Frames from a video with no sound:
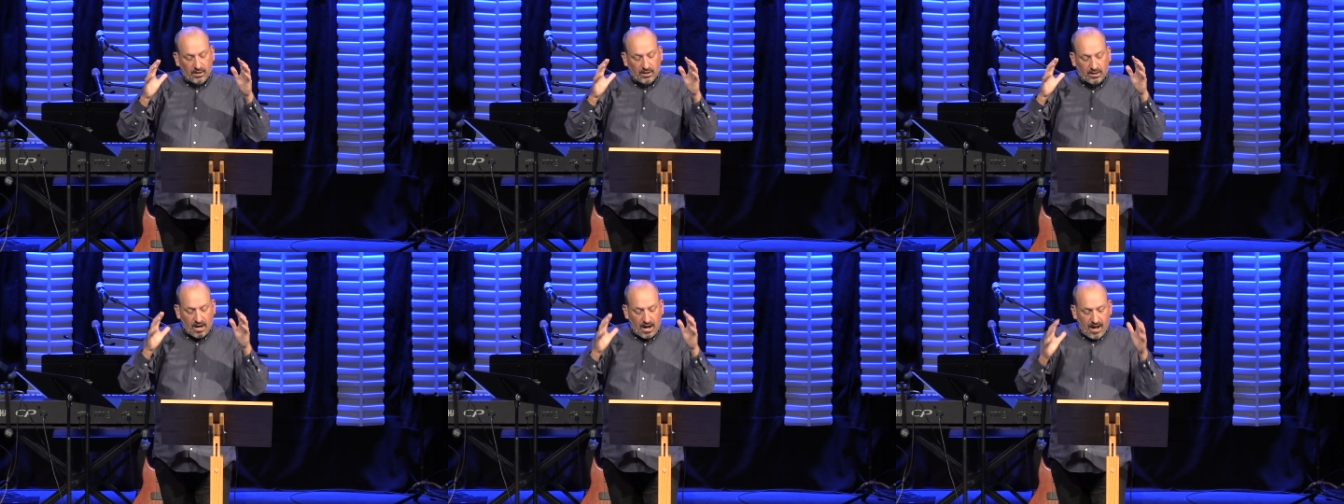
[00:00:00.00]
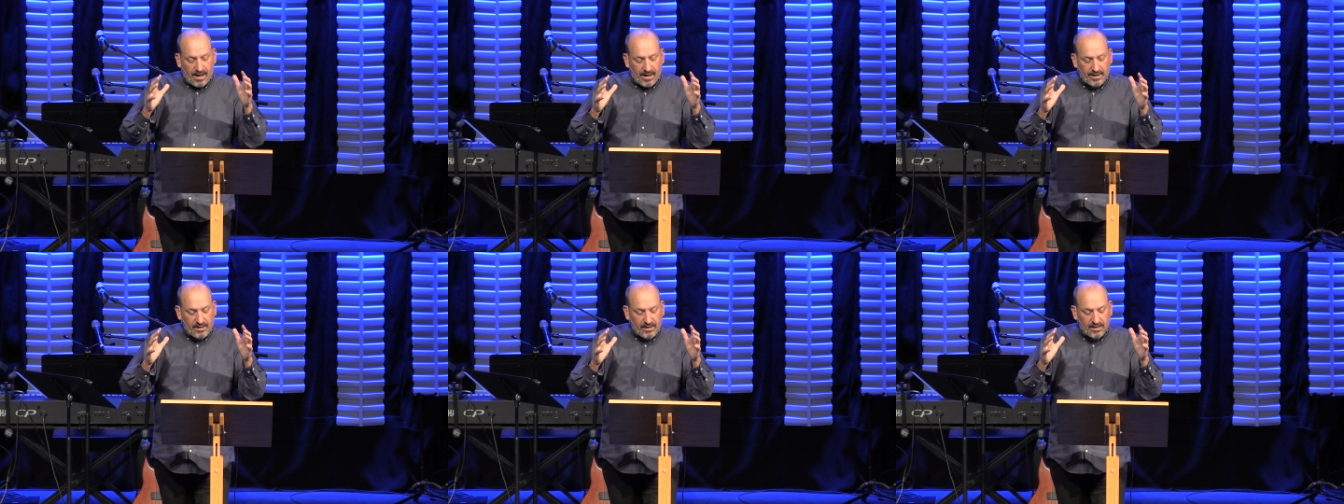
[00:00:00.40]

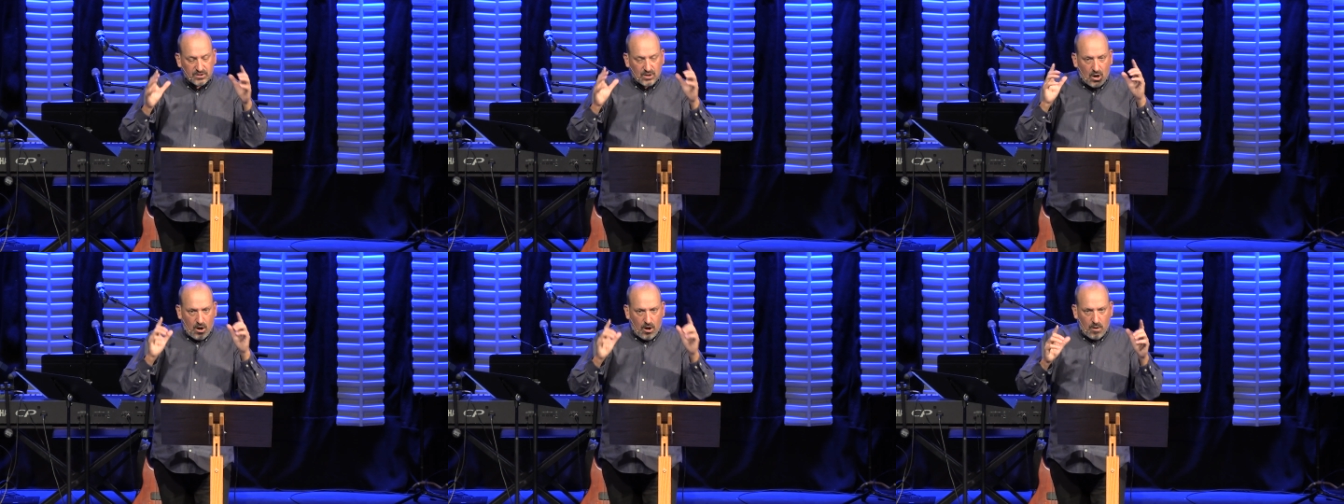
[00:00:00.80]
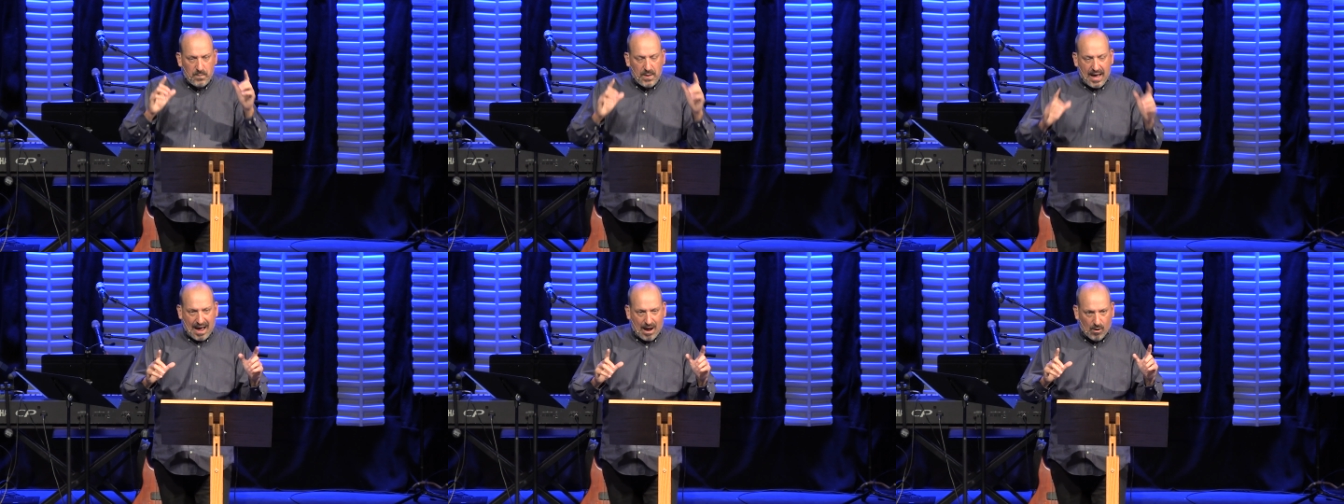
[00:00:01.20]
god is all
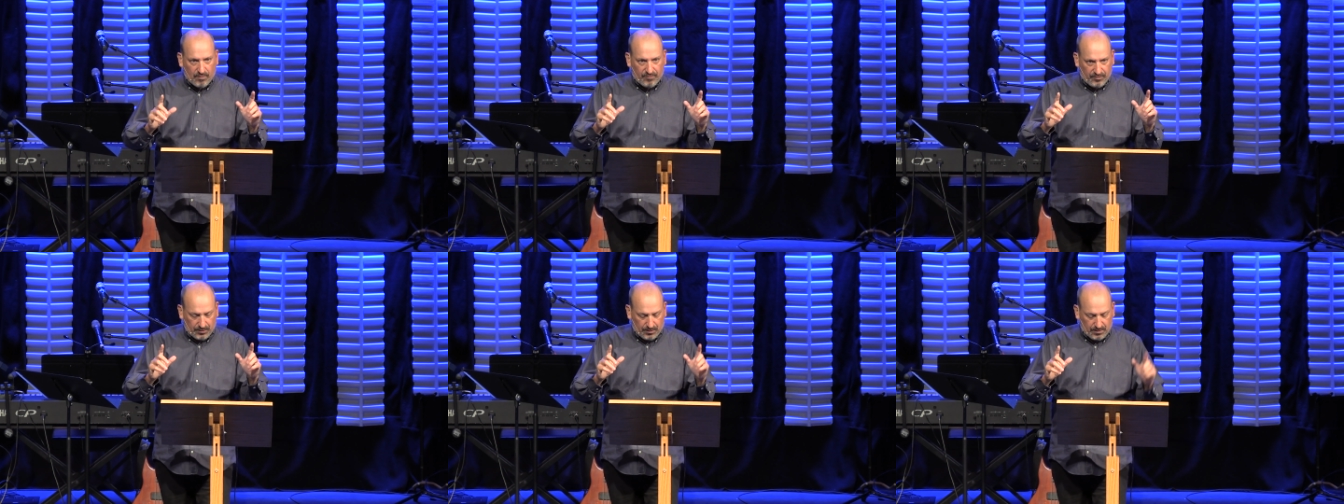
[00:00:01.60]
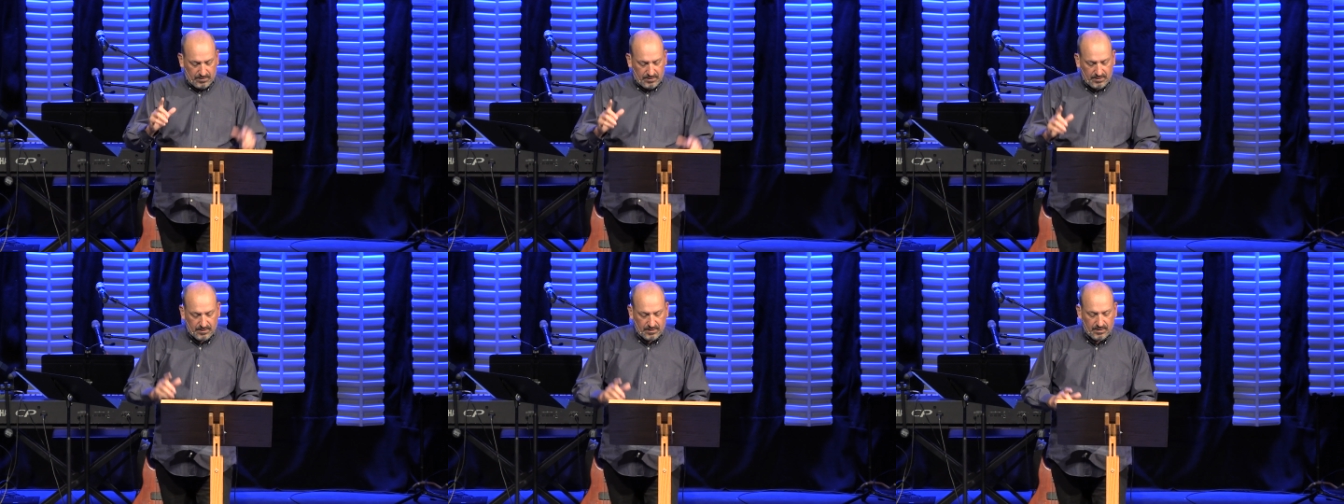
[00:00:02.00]

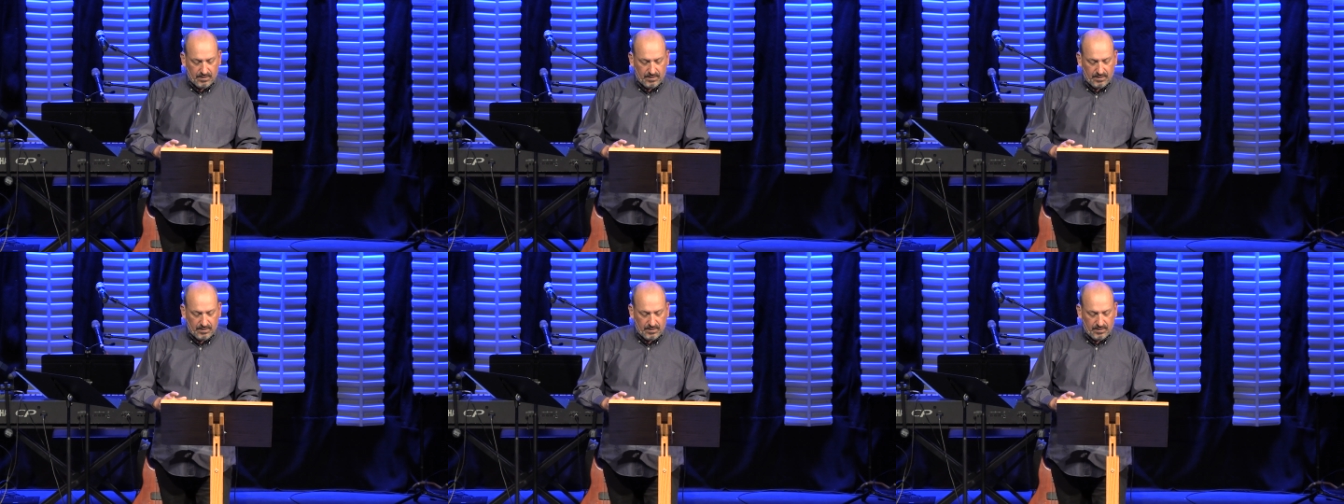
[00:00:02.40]
powerful